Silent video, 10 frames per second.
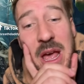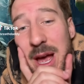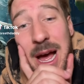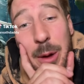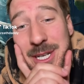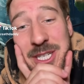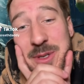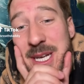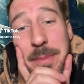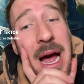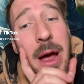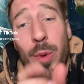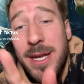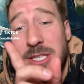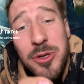I went too deep.
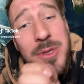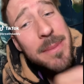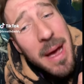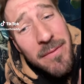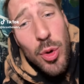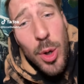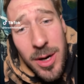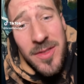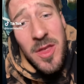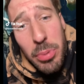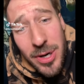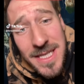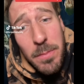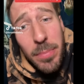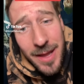Have you heard of the
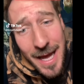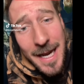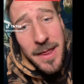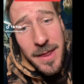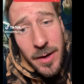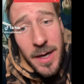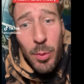prison planet theory?